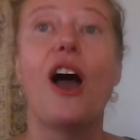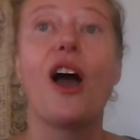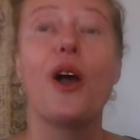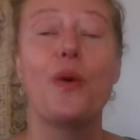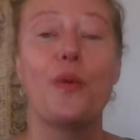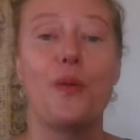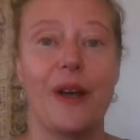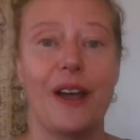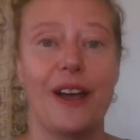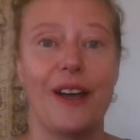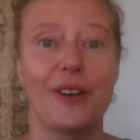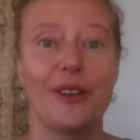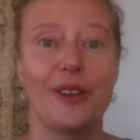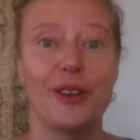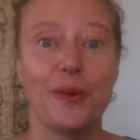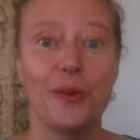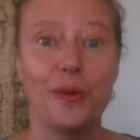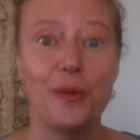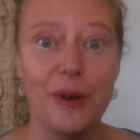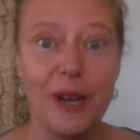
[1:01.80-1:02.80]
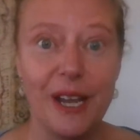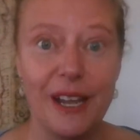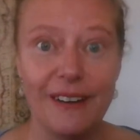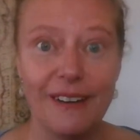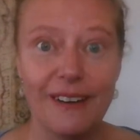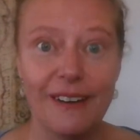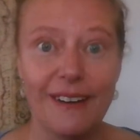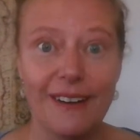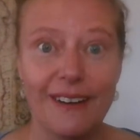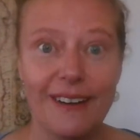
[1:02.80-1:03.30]
are where your
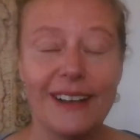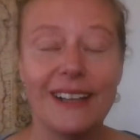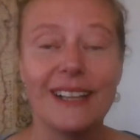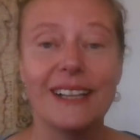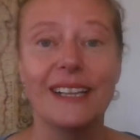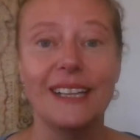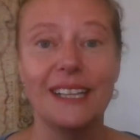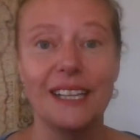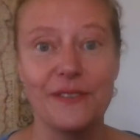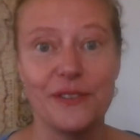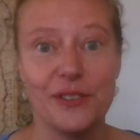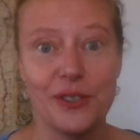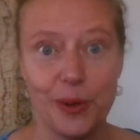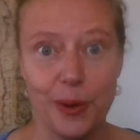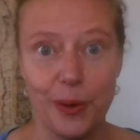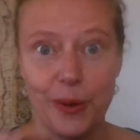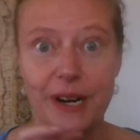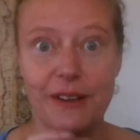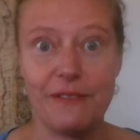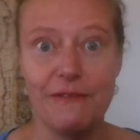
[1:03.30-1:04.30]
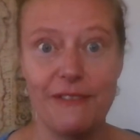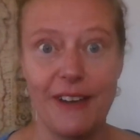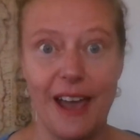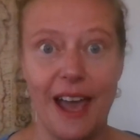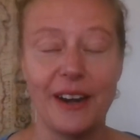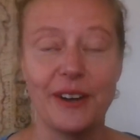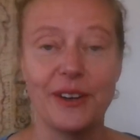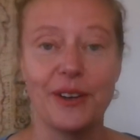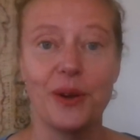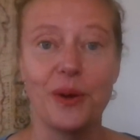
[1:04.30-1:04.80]
reader lives through an
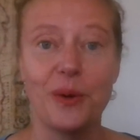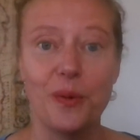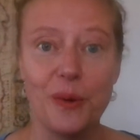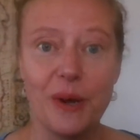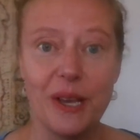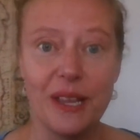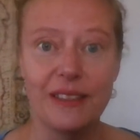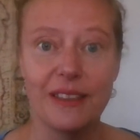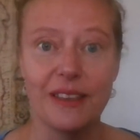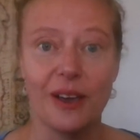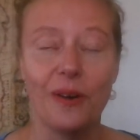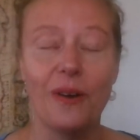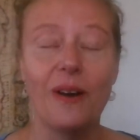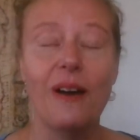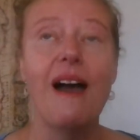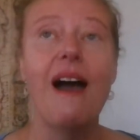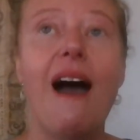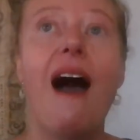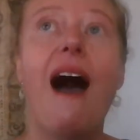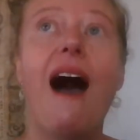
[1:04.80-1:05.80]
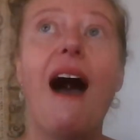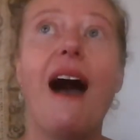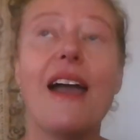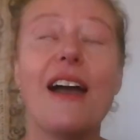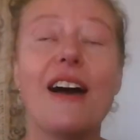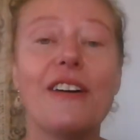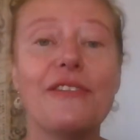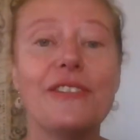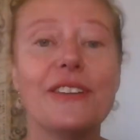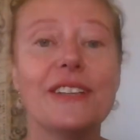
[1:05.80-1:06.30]
event with you. I
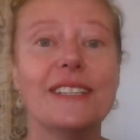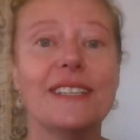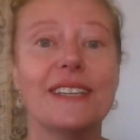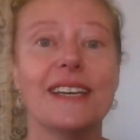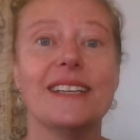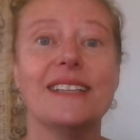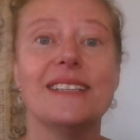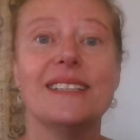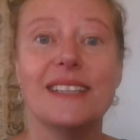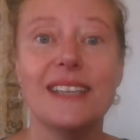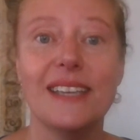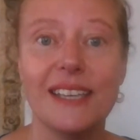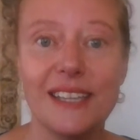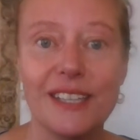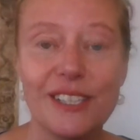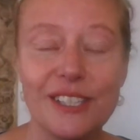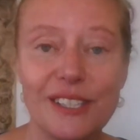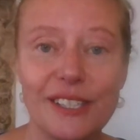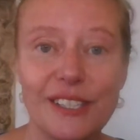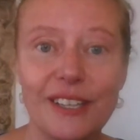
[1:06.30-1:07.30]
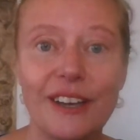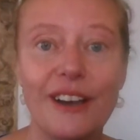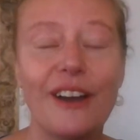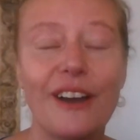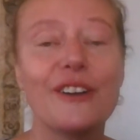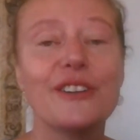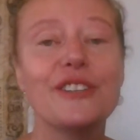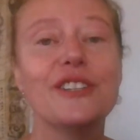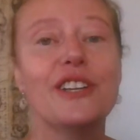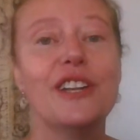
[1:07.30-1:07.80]
often say scenes
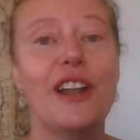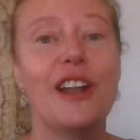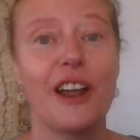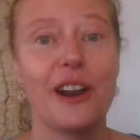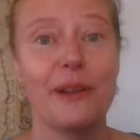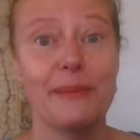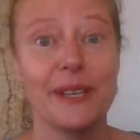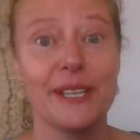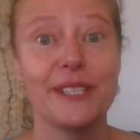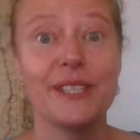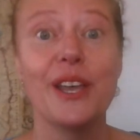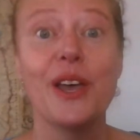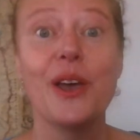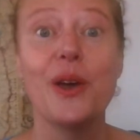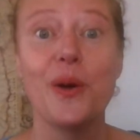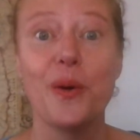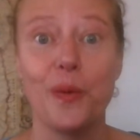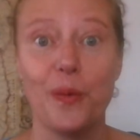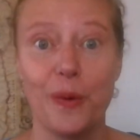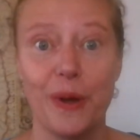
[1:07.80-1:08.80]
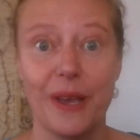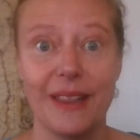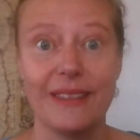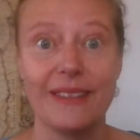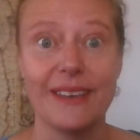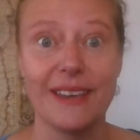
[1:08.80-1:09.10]
are synonymous with